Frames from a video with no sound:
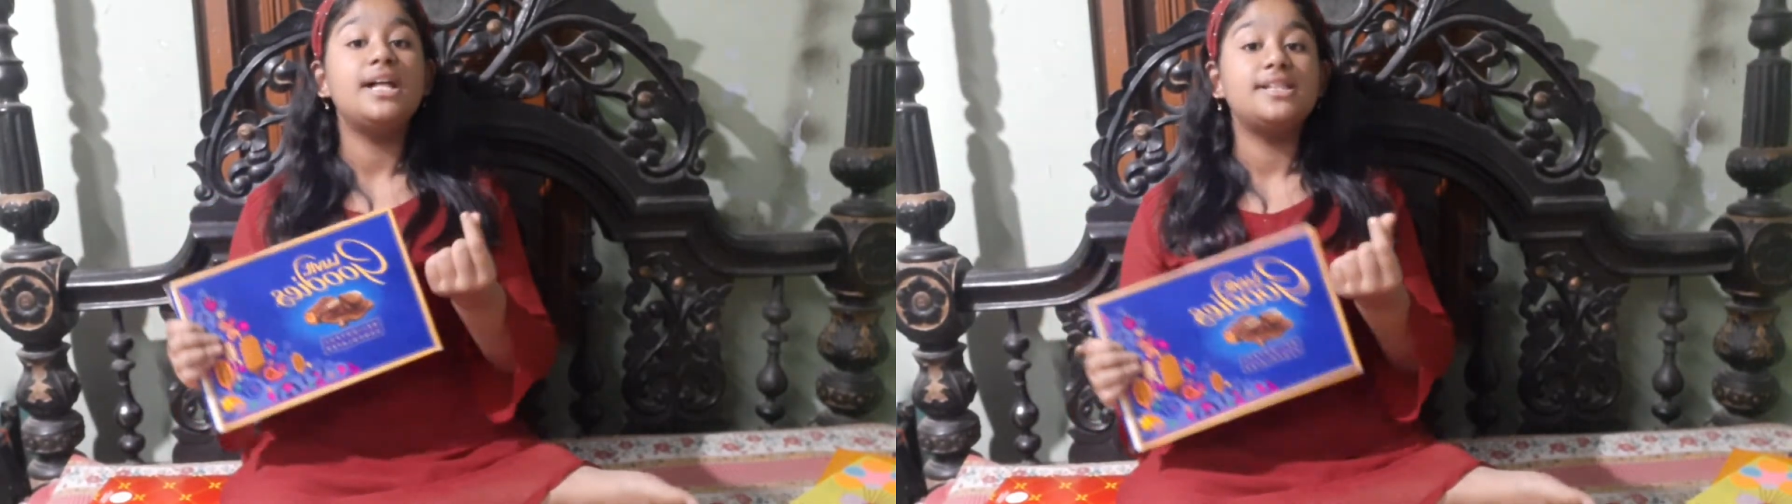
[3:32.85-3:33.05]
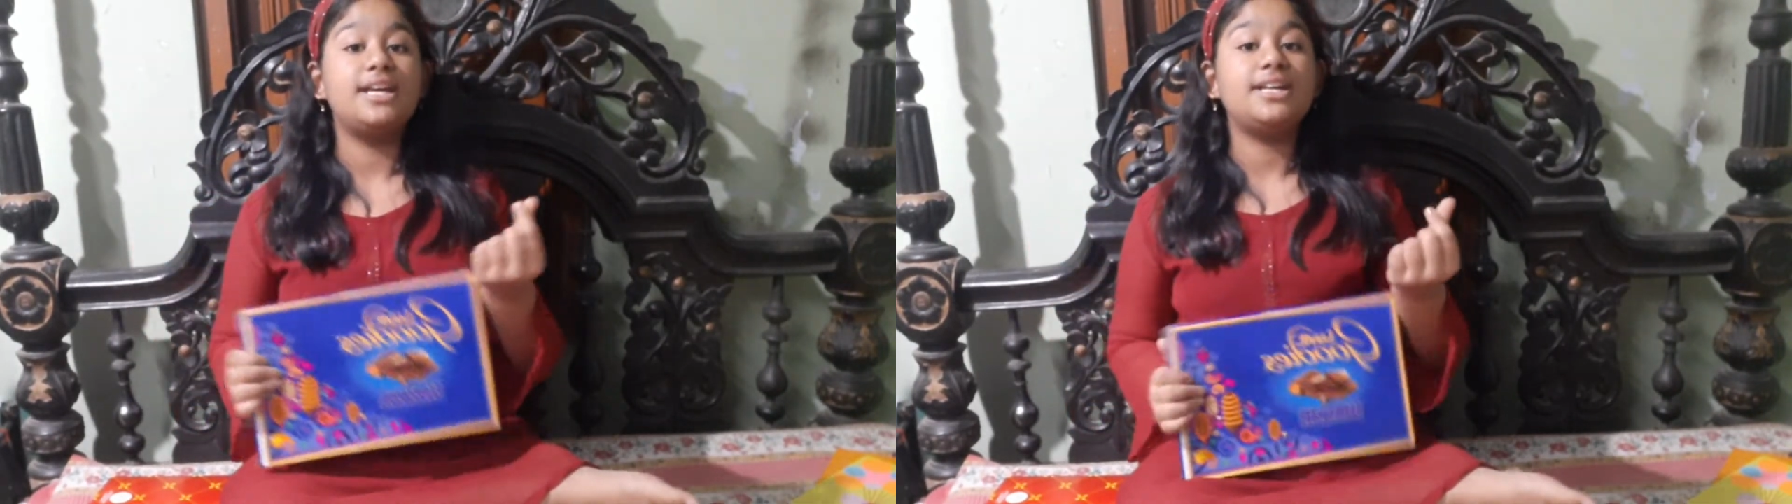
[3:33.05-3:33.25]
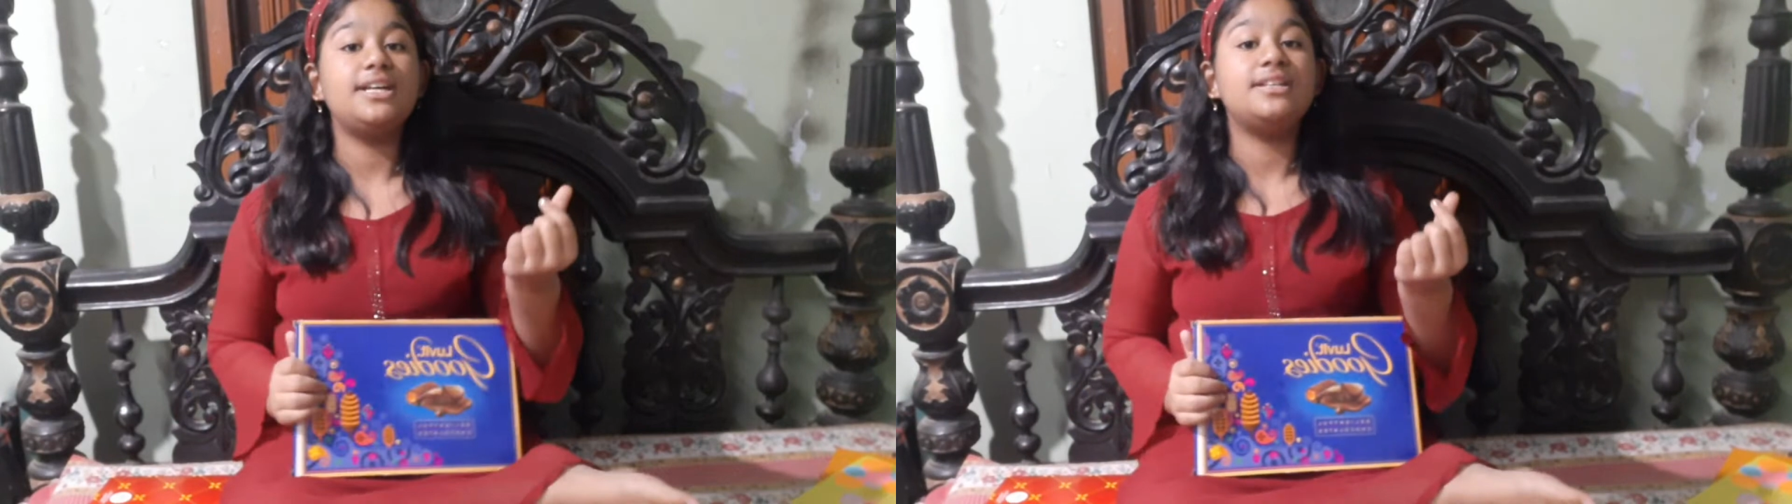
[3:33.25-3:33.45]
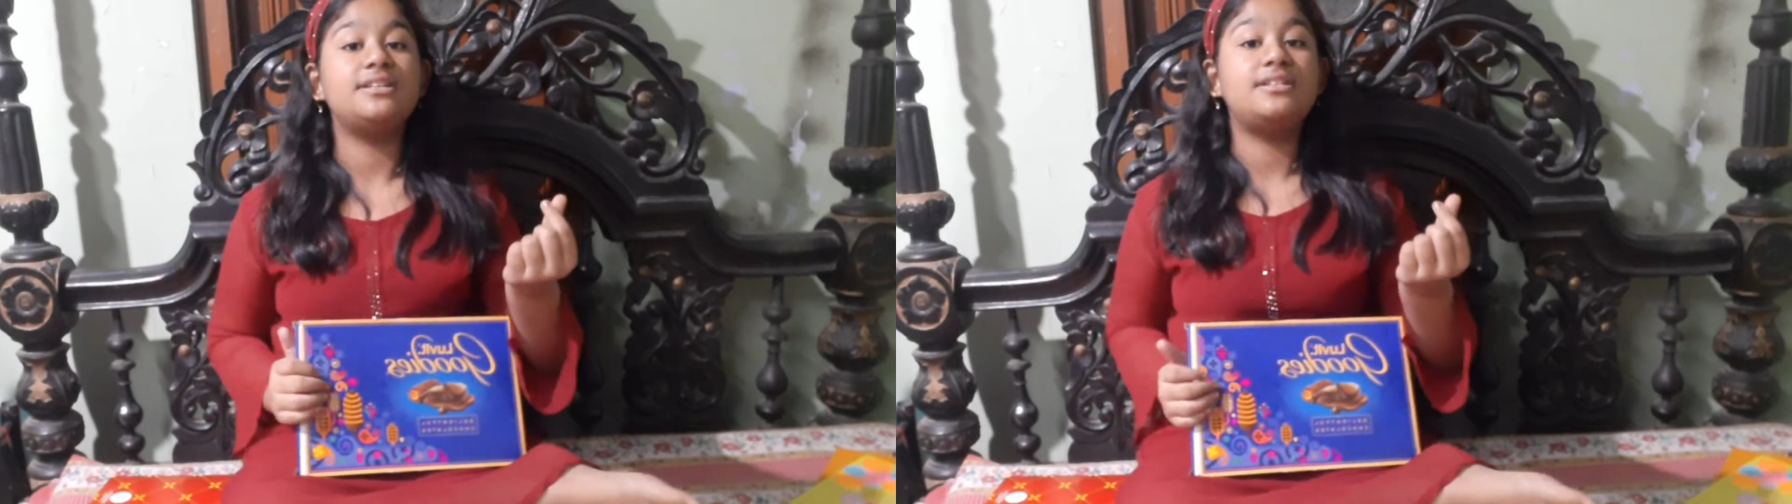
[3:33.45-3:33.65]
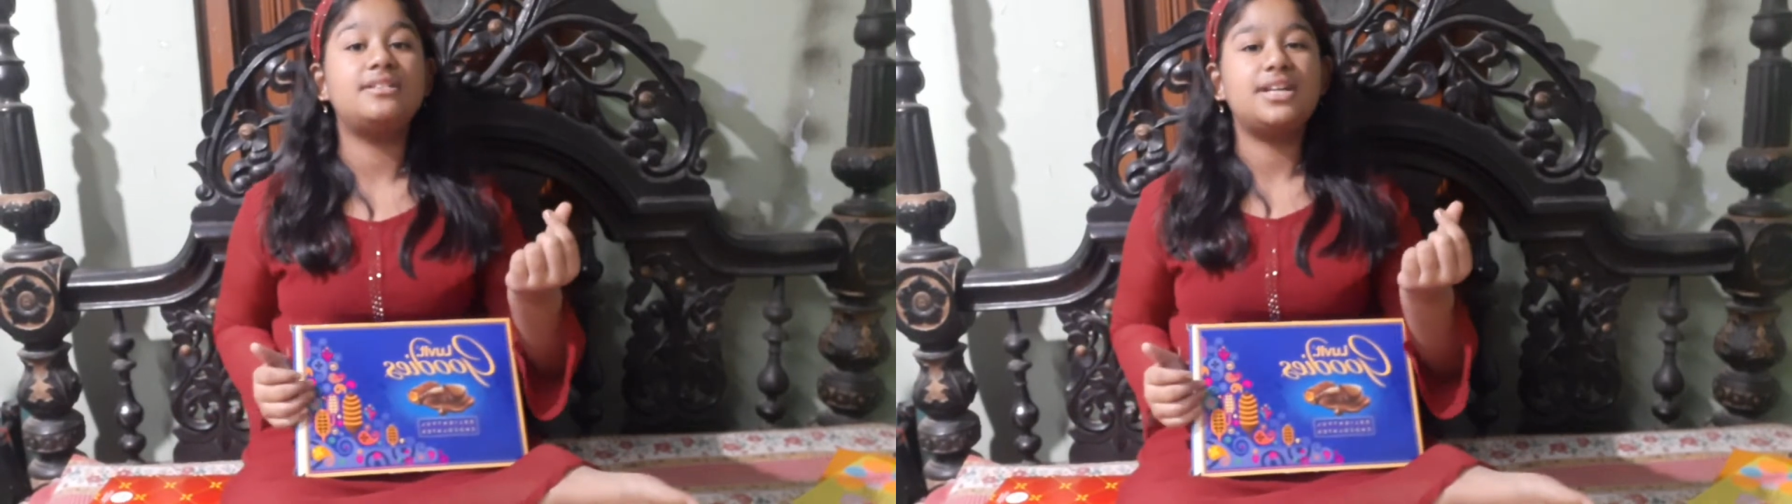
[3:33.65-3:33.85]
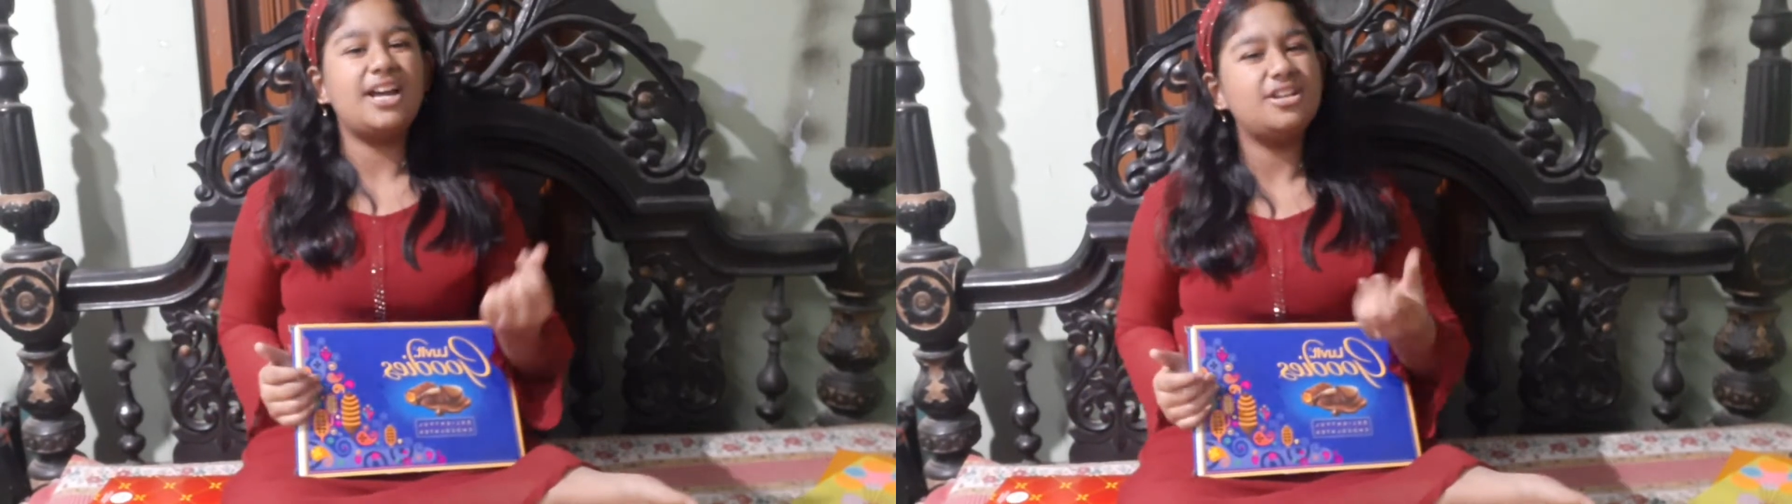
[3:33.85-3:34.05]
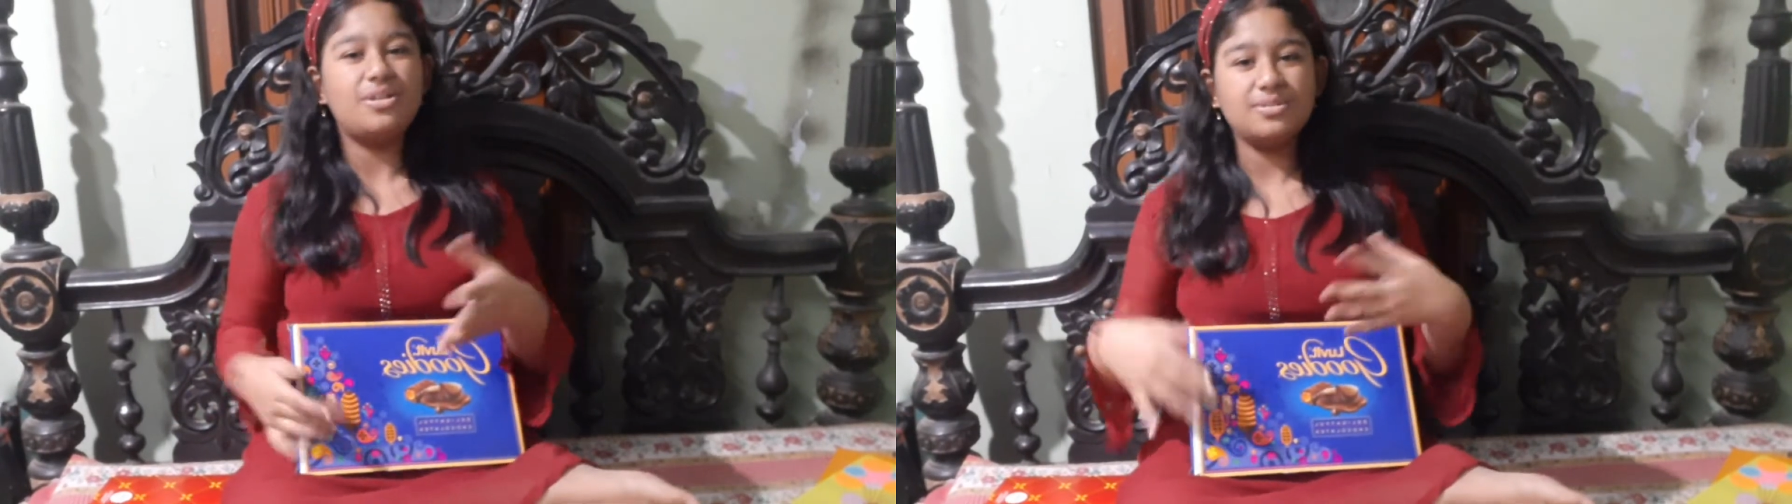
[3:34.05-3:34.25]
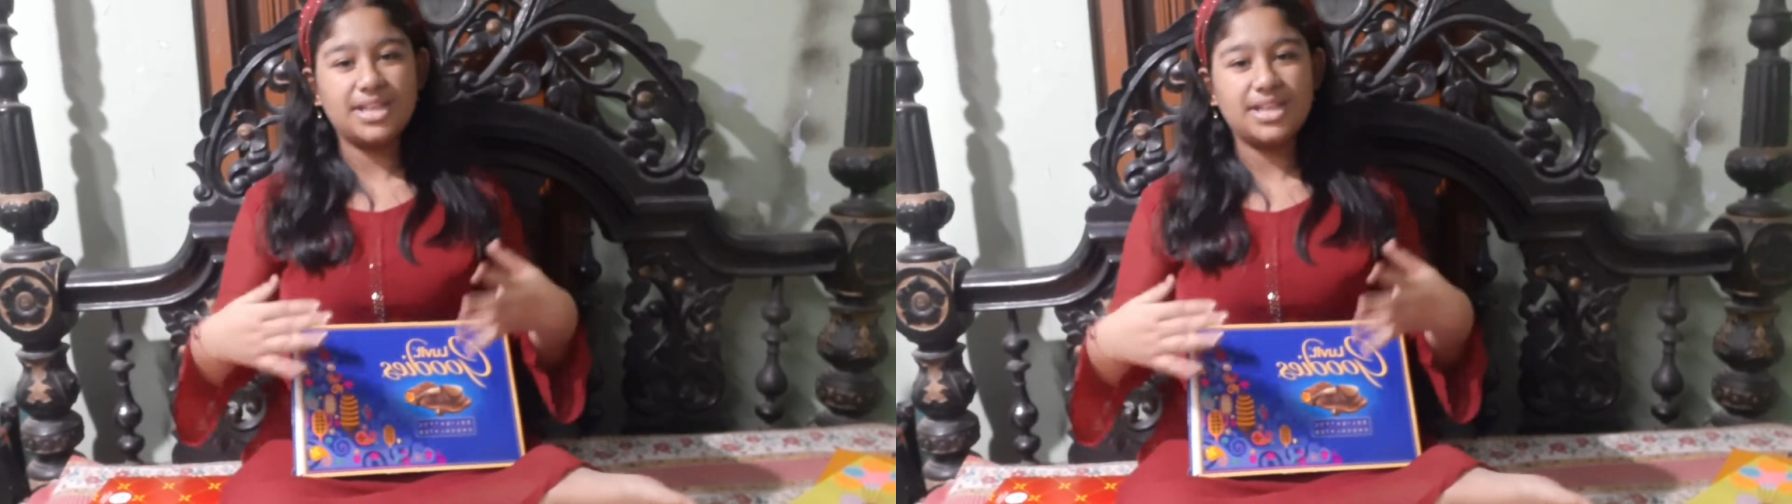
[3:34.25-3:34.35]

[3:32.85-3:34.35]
I know